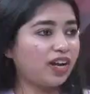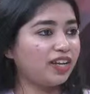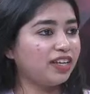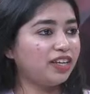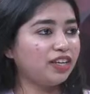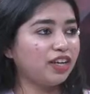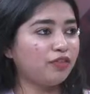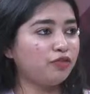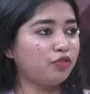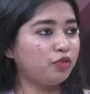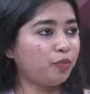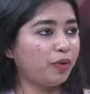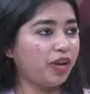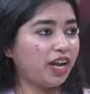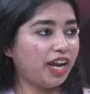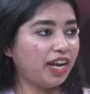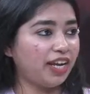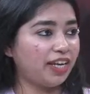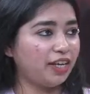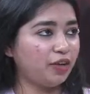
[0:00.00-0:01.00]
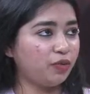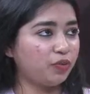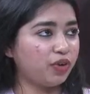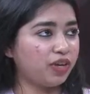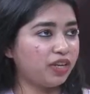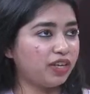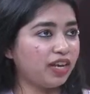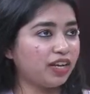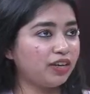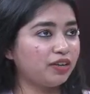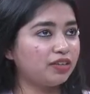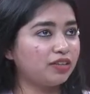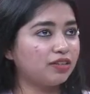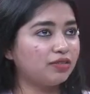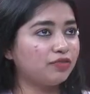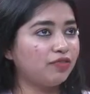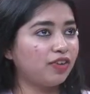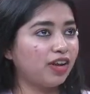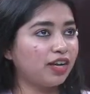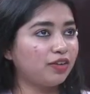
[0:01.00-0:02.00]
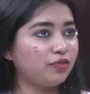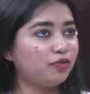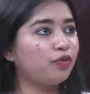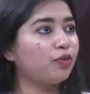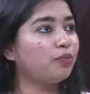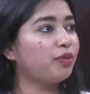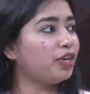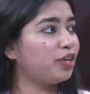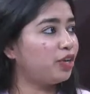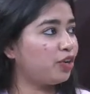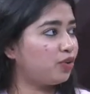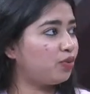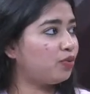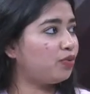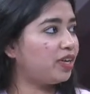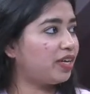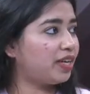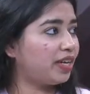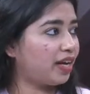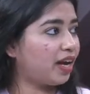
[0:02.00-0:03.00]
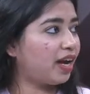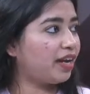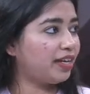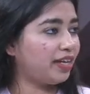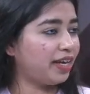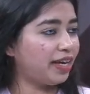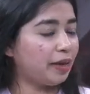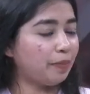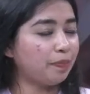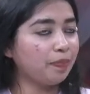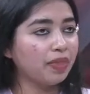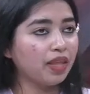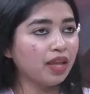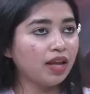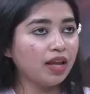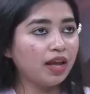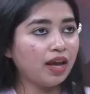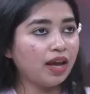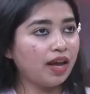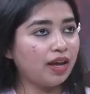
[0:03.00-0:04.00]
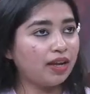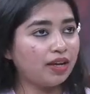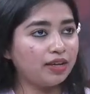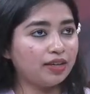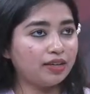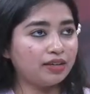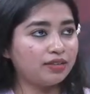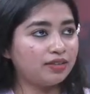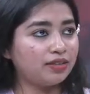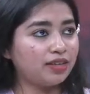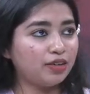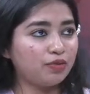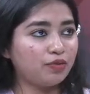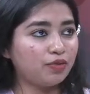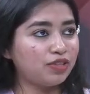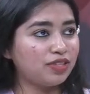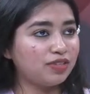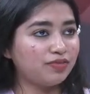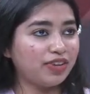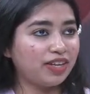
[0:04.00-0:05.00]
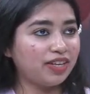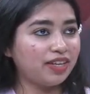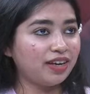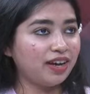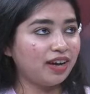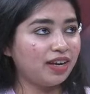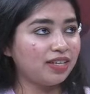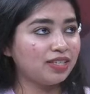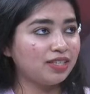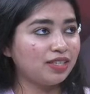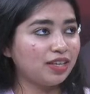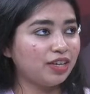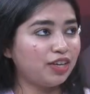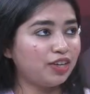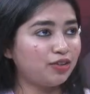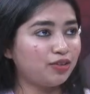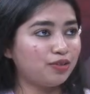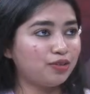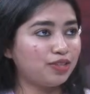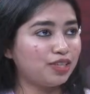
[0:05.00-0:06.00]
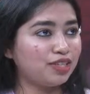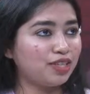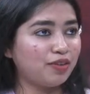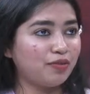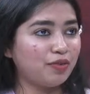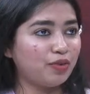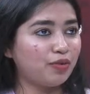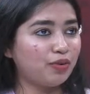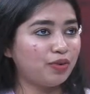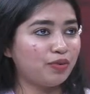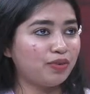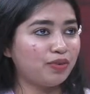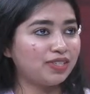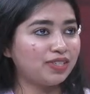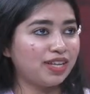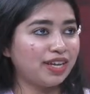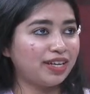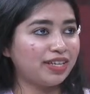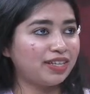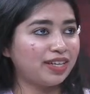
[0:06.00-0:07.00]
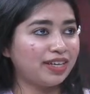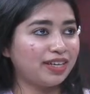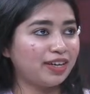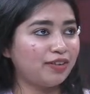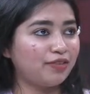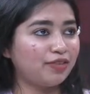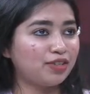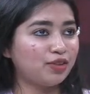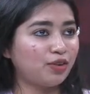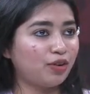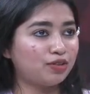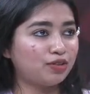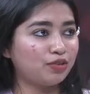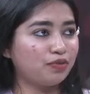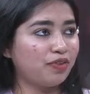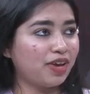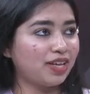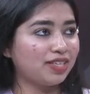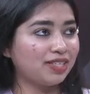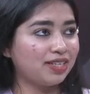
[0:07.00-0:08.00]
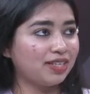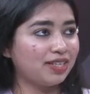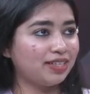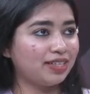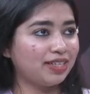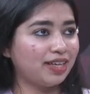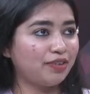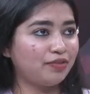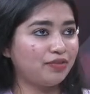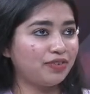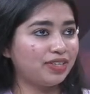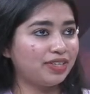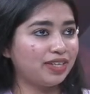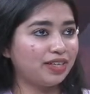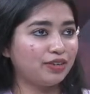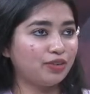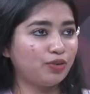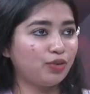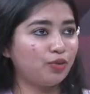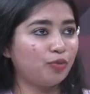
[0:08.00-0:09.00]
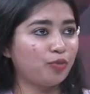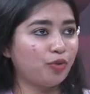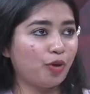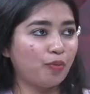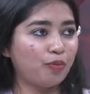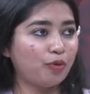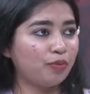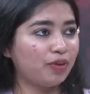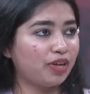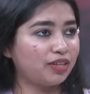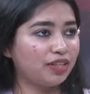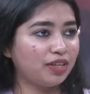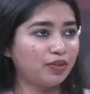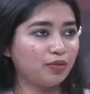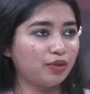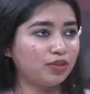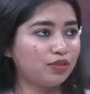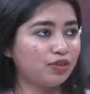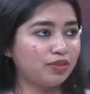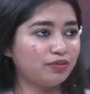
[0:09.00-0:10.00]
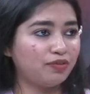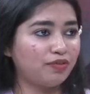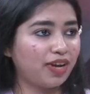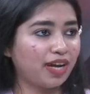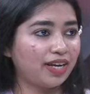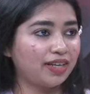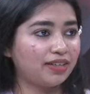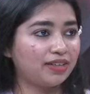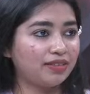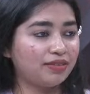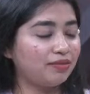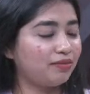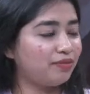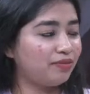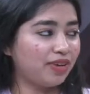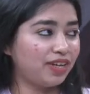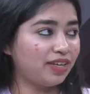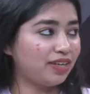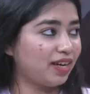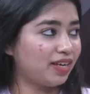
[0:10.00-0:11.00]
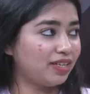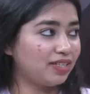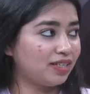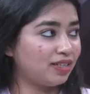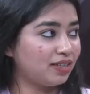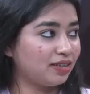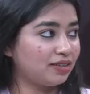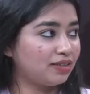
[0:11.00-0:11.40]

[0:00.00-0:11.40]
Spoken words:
didn't have to pay anyone, and the flight from Indigo I came. Okay. And that was very nice. Air hostess, everyone was like, they gave us lots of facility, everything, no problem, nothing was in flight, very nicely.